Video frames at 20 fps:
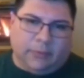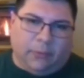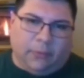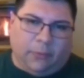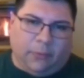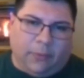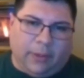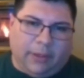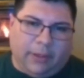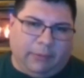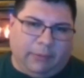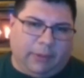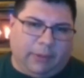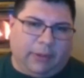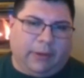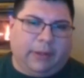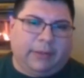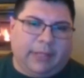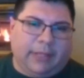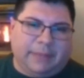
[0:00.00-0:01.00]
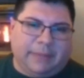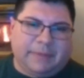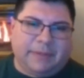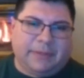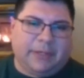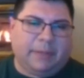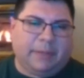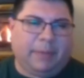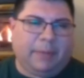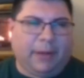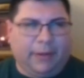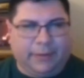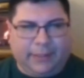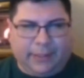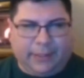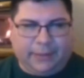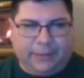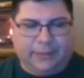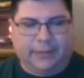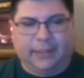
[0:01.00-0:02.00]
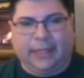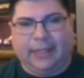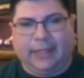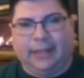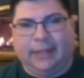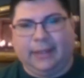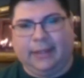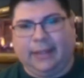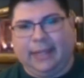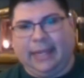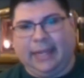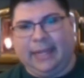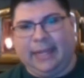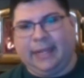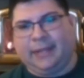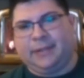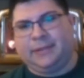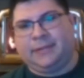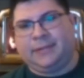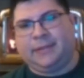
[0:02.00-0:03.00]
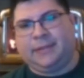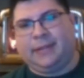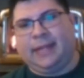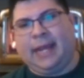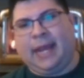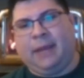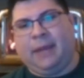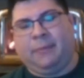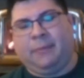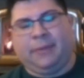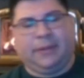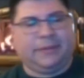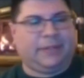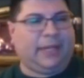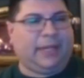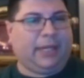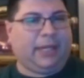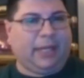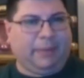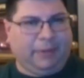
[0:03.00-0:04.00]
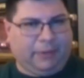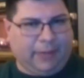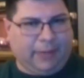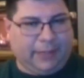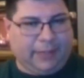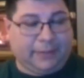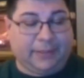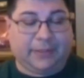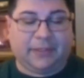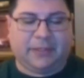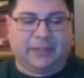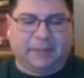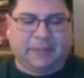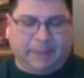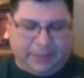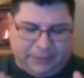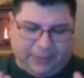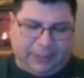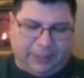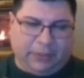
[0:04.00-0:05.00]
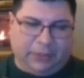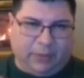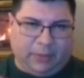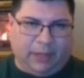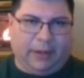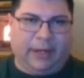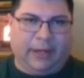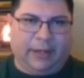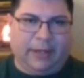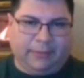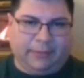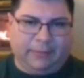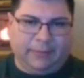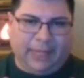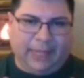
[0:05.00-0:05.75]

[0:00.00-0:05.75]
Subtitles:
One of the recurring themes in geopolitics is that when there's an economic crisis, especially in agrarian